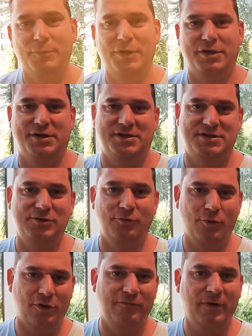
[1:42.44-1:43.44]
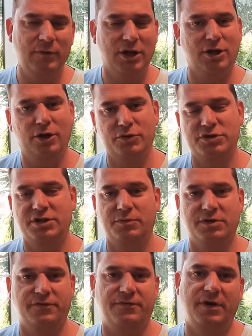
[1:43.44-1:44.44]
because you work very closely
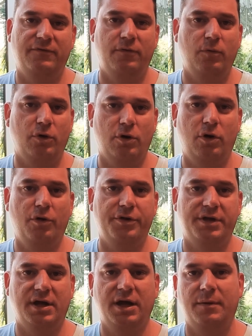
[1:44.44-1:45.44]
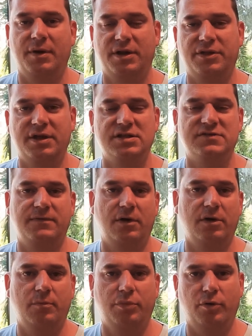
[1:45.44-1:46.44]
with a freight forwarder all the time, and I think it's
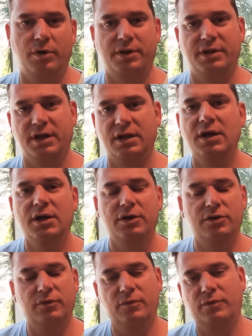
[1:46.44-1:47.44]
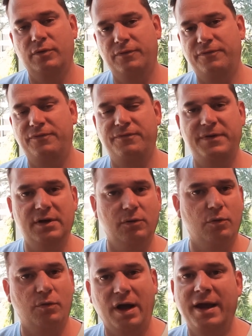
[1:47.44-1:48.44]
very important that you
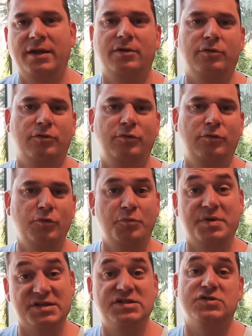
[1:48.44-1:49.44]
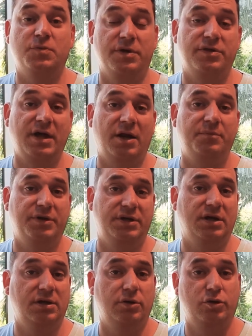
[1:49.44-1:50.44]
feel right to do business with that
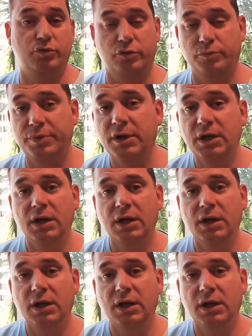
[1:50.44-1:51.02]
particular group.